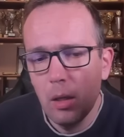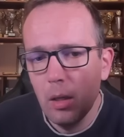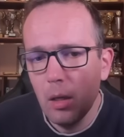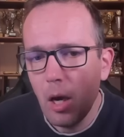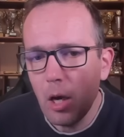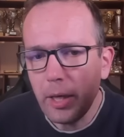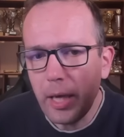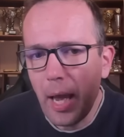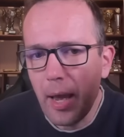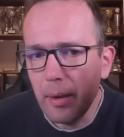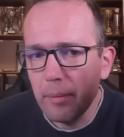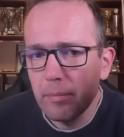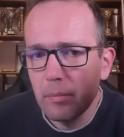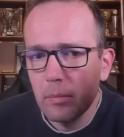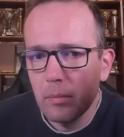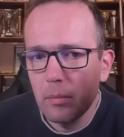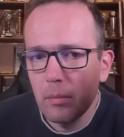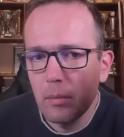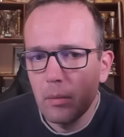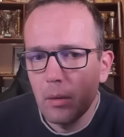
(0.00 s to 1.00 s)
Okay.
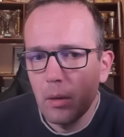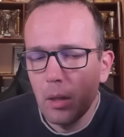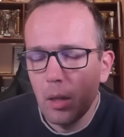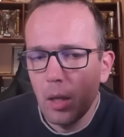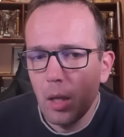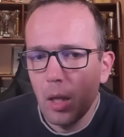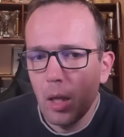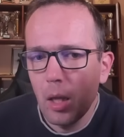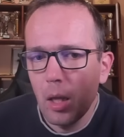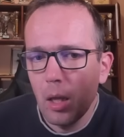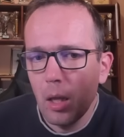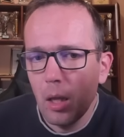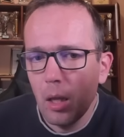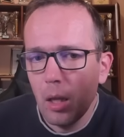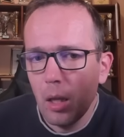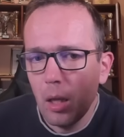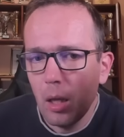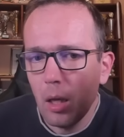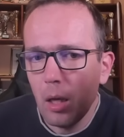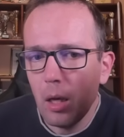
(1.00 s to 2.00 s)

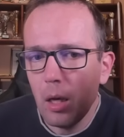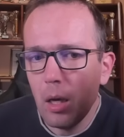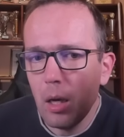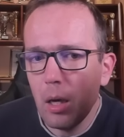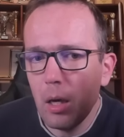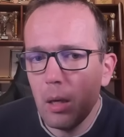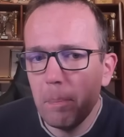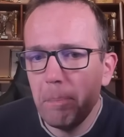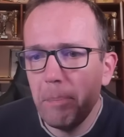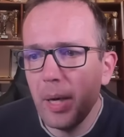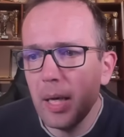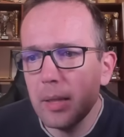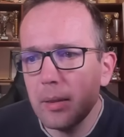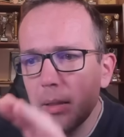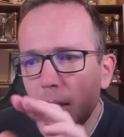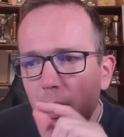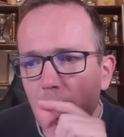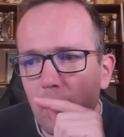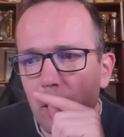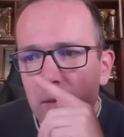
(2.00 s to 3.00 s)
But
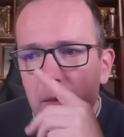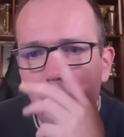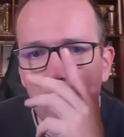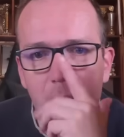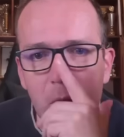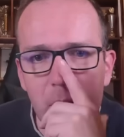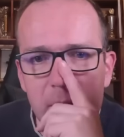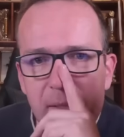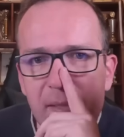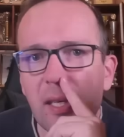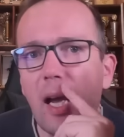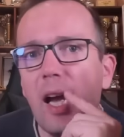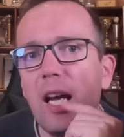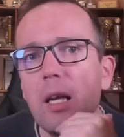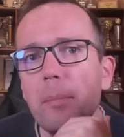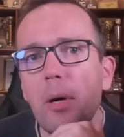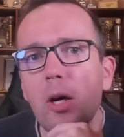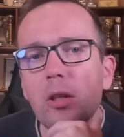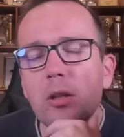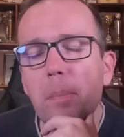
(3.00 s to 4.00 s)
the good
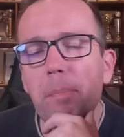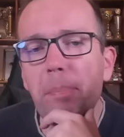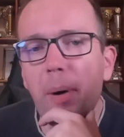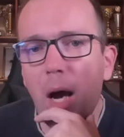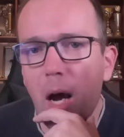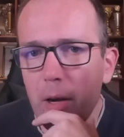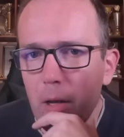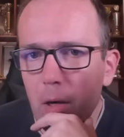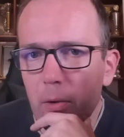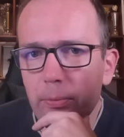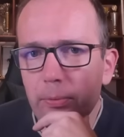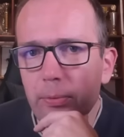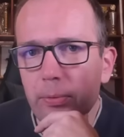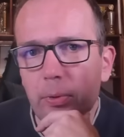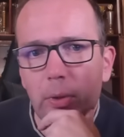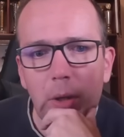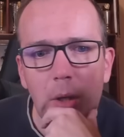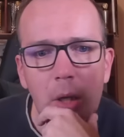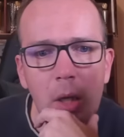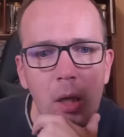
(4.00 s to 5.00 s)
side about the Panov
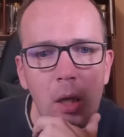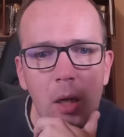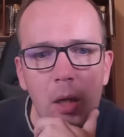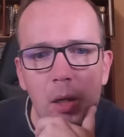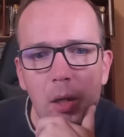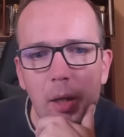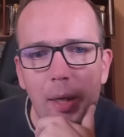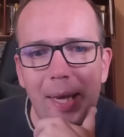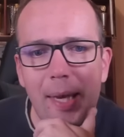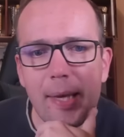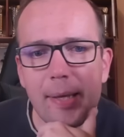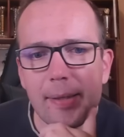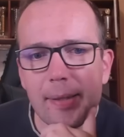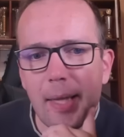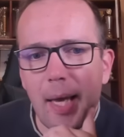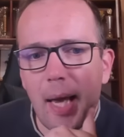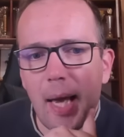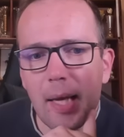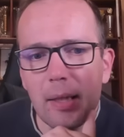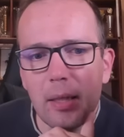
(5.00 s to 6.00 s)
is
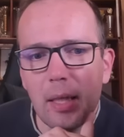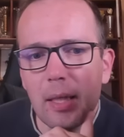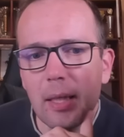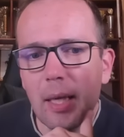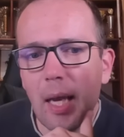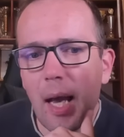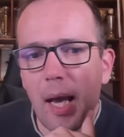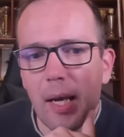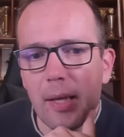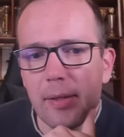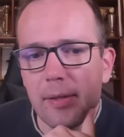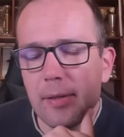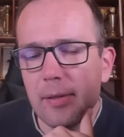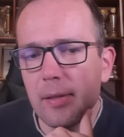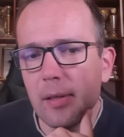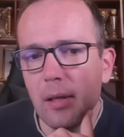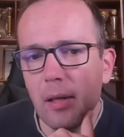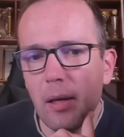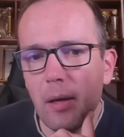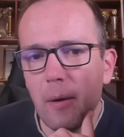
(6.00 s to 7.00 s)
that it
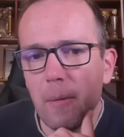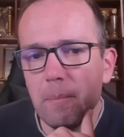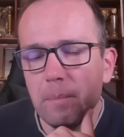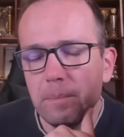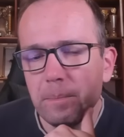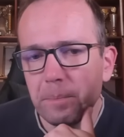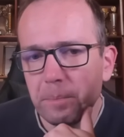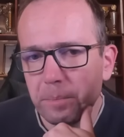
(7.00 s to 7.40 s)
has not